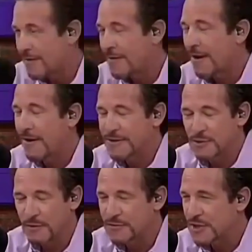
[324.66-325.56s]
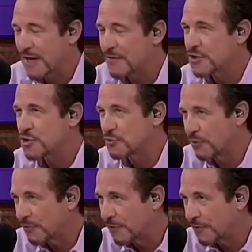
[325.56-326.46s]
I also understand that
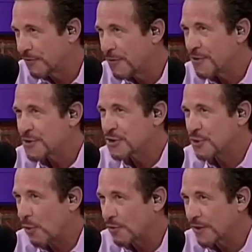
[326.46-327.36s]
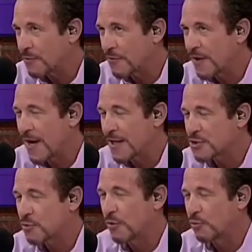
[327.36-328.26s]
Schroeder sold it with an
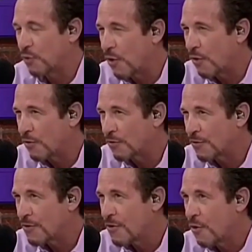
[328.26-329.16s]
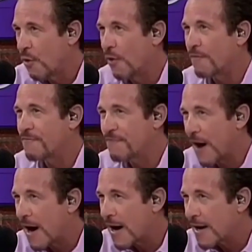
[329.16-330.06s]
extra roll or
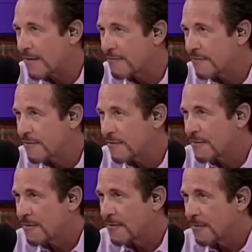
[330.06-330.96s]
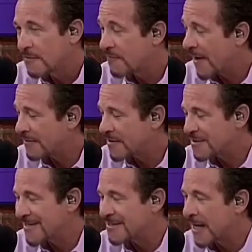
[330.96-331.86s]
five. But the fact
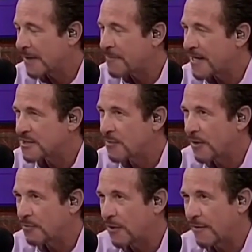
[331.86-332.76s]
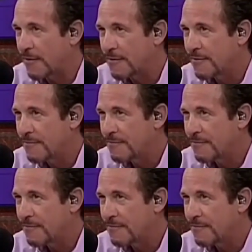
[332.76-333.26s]
is, it's not a basketball play.